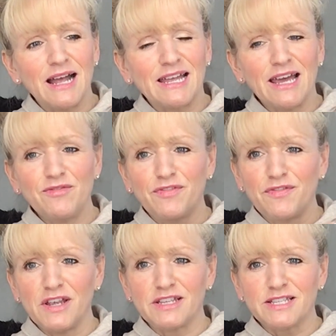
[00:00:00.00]
Getting
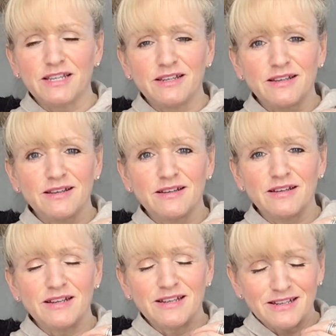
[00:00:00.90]
fit
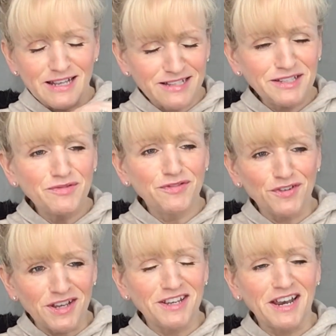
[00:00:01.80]

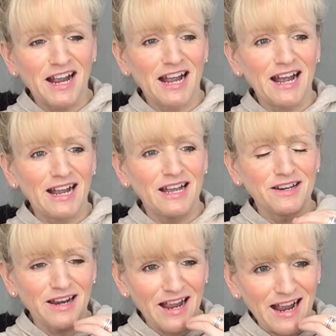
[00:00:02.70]

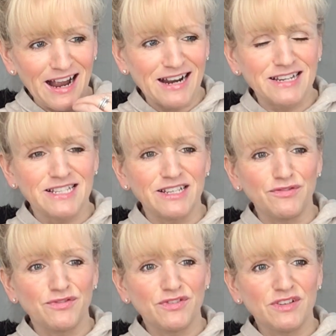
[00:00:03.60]
and
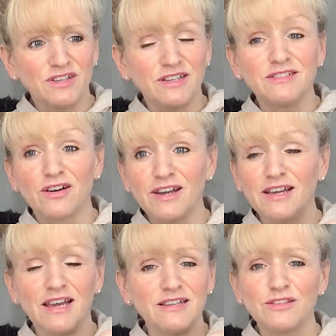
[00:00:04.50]
active
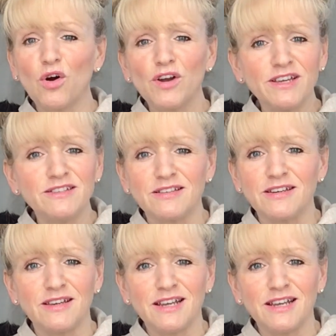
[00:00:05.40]
it's not easy.